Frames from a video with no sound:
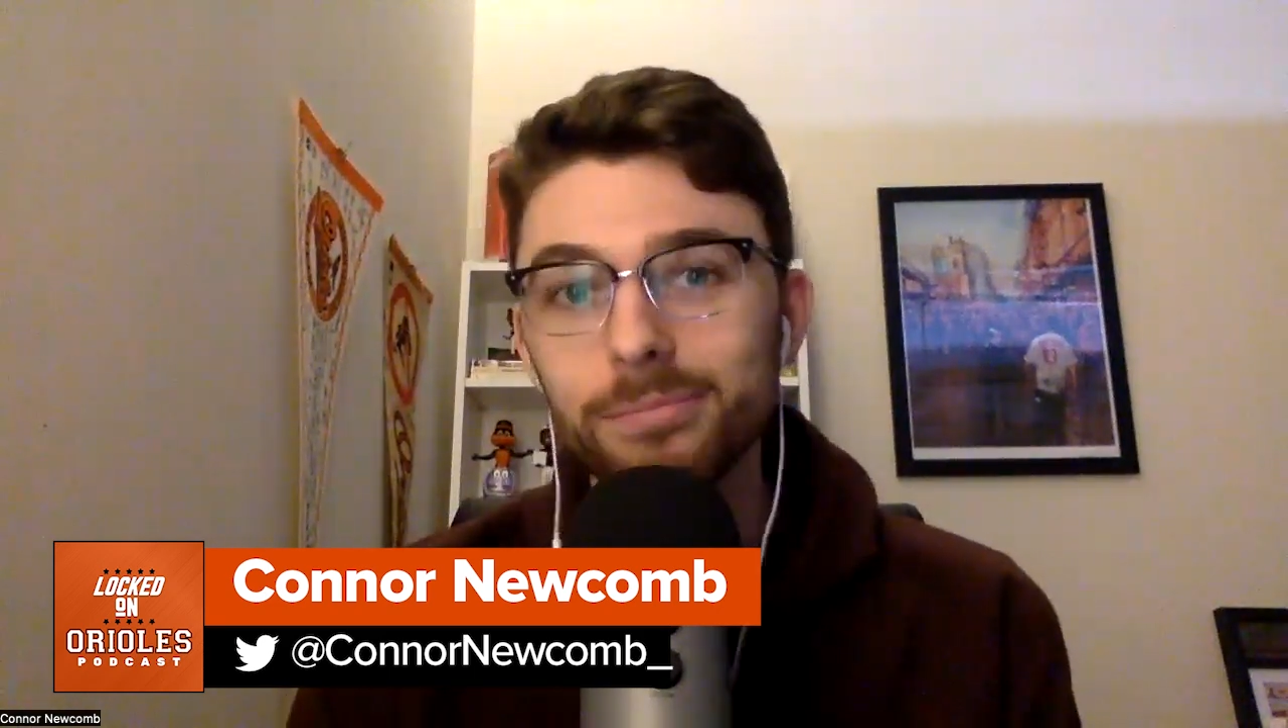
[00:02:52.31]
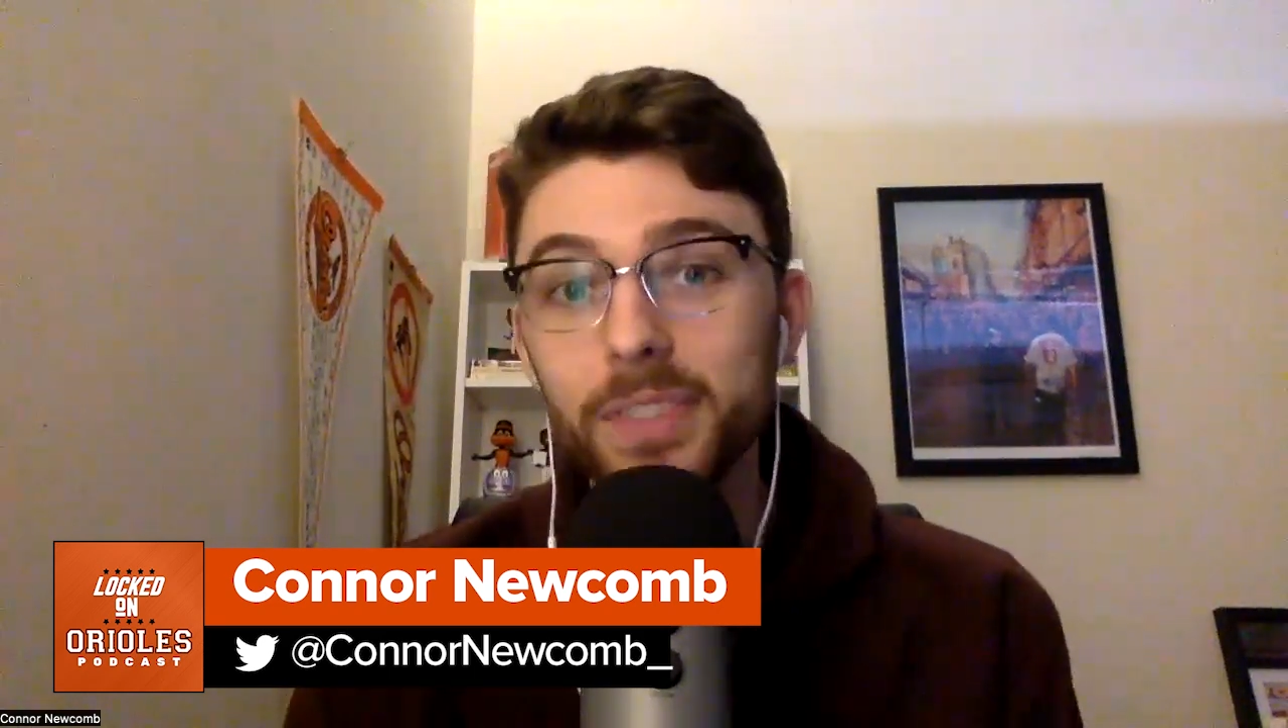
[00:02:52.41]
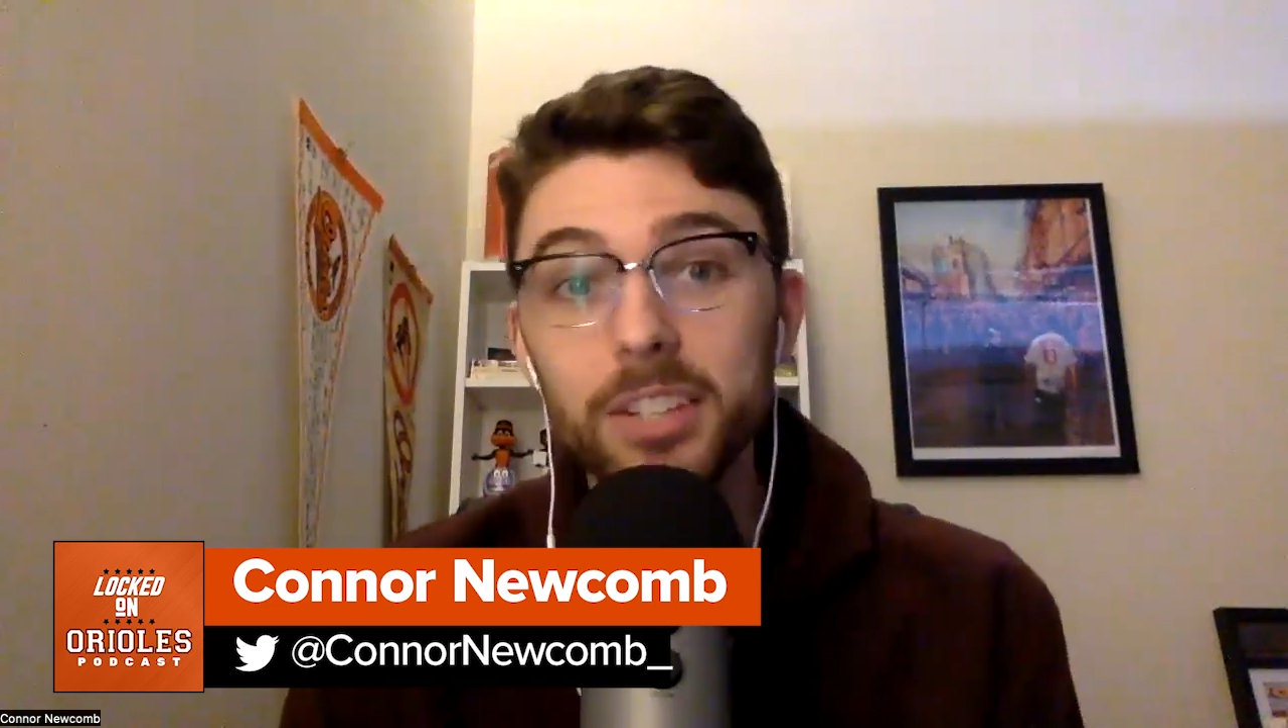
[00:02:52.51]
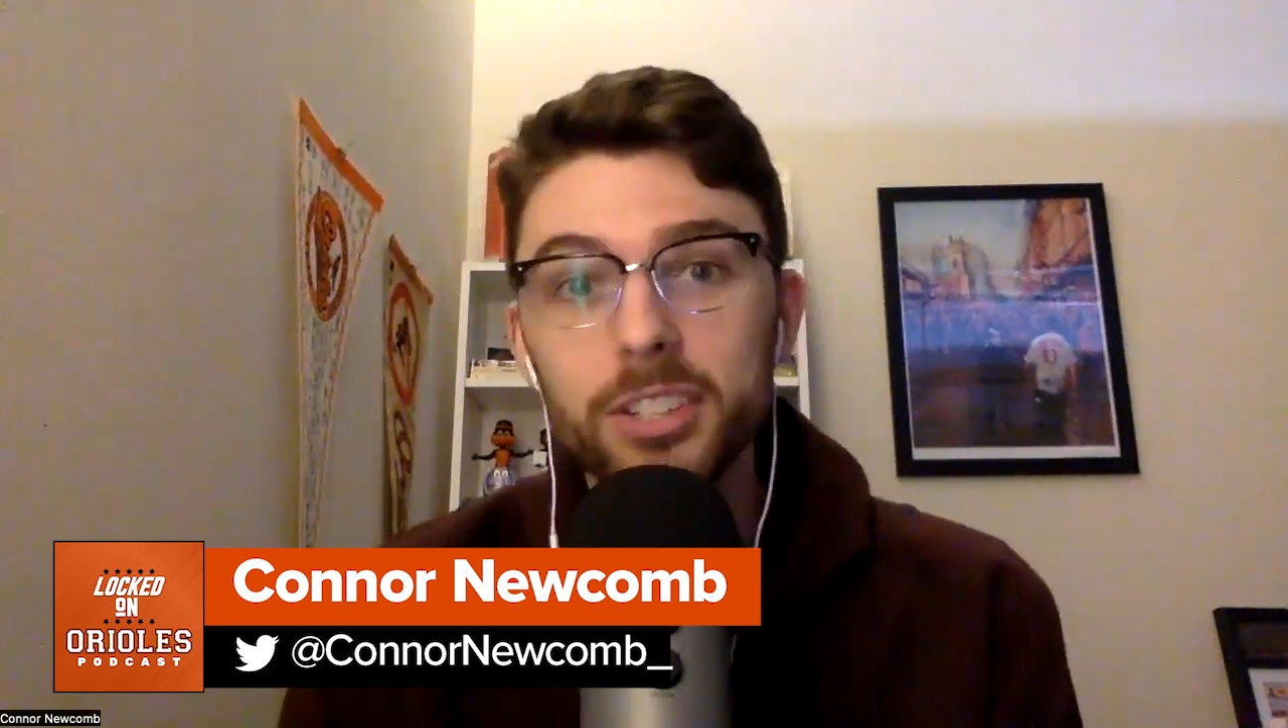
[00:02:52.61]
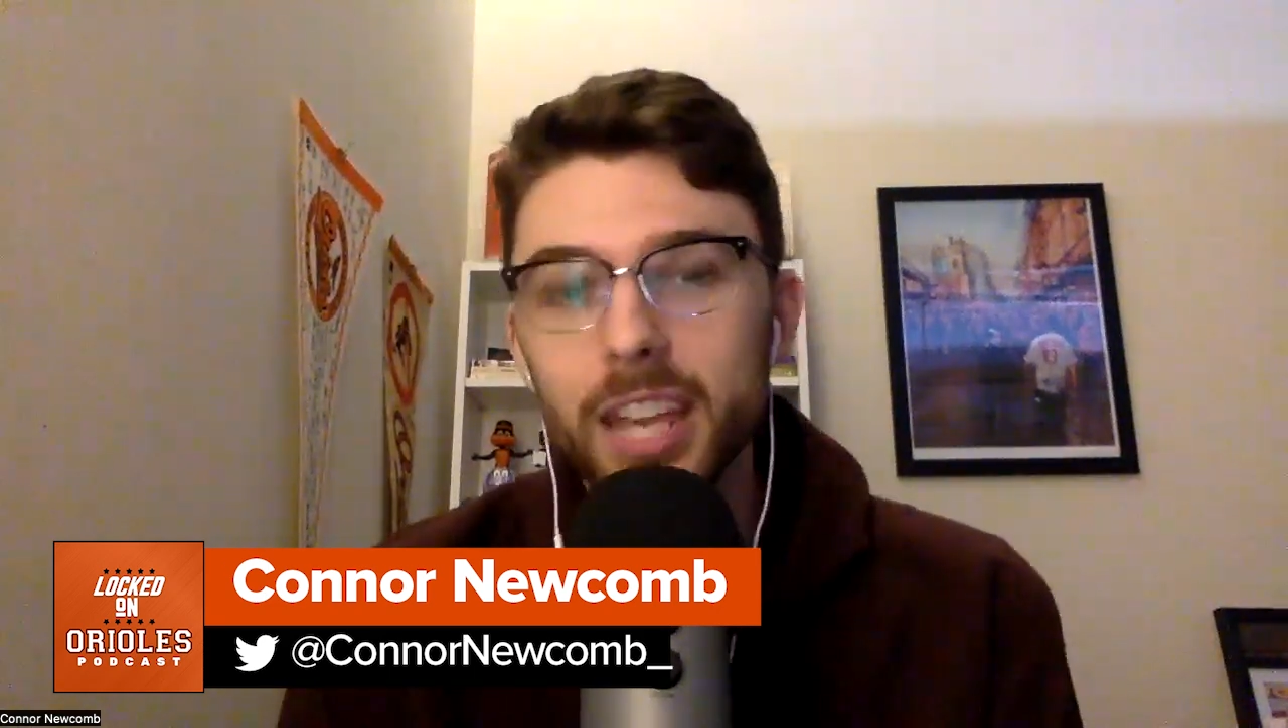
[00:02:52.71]

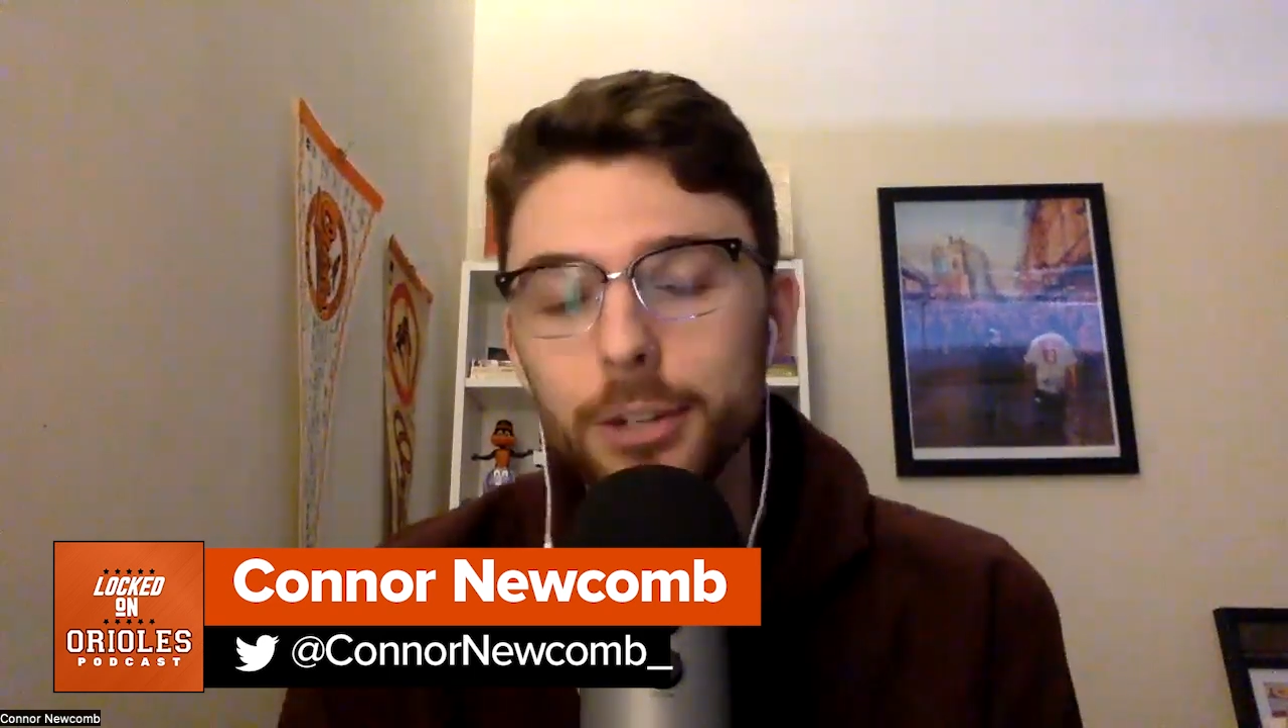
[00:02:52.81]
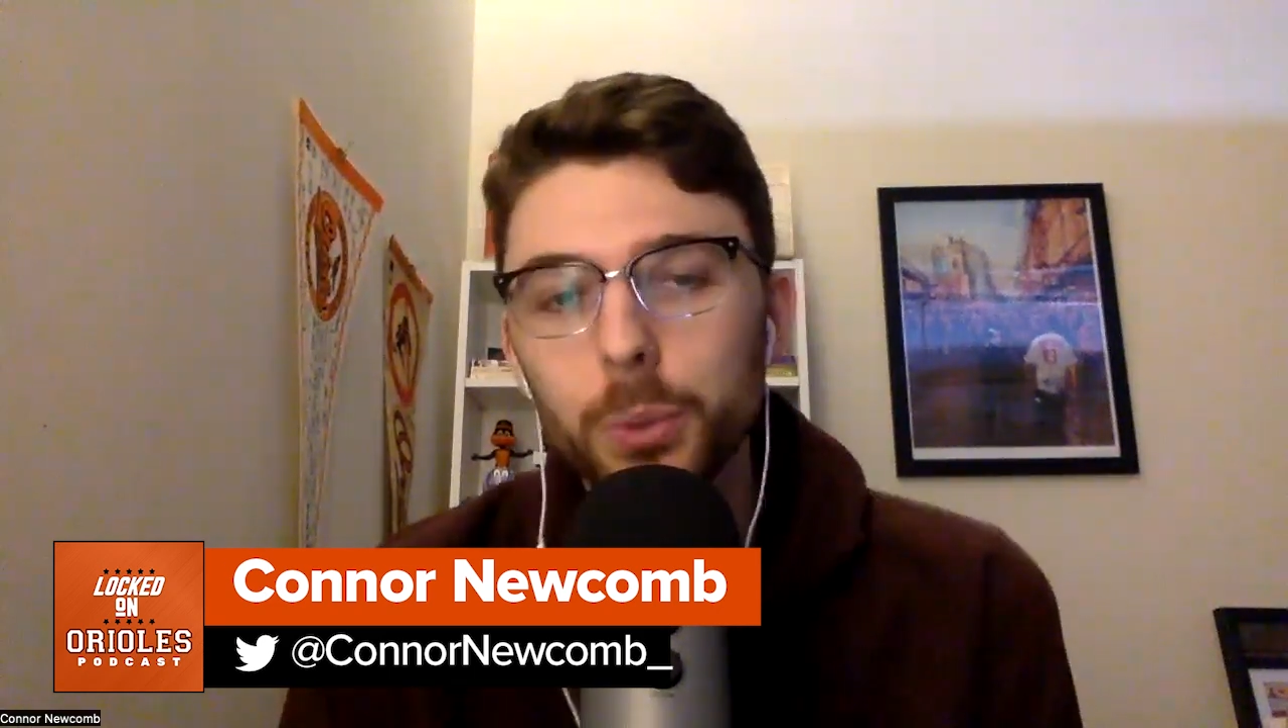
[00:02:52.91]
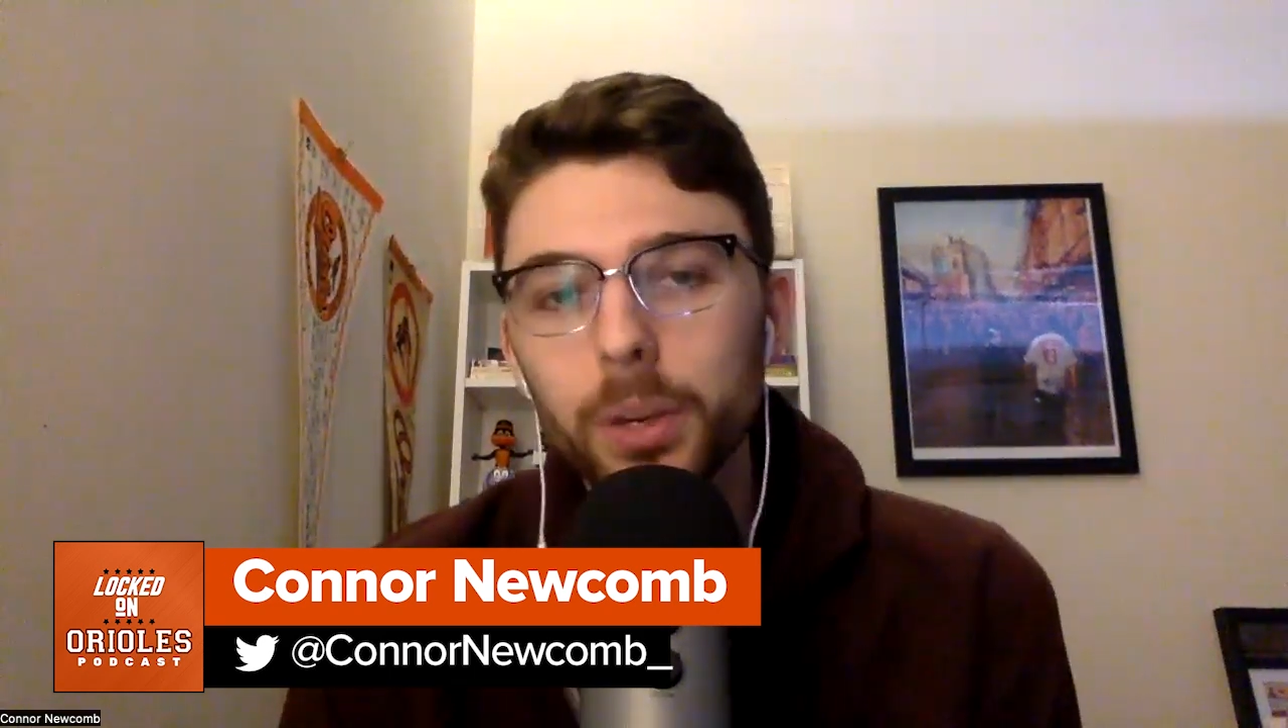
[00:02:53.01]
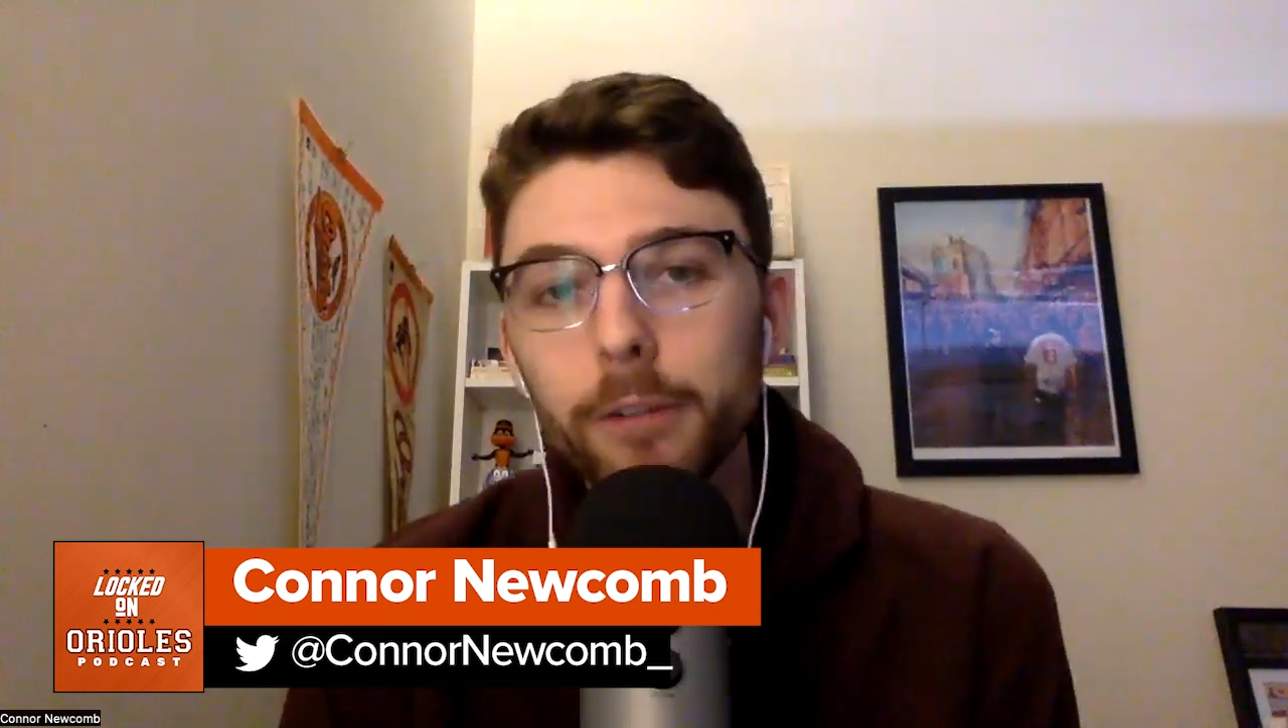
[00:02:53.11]
they scheduled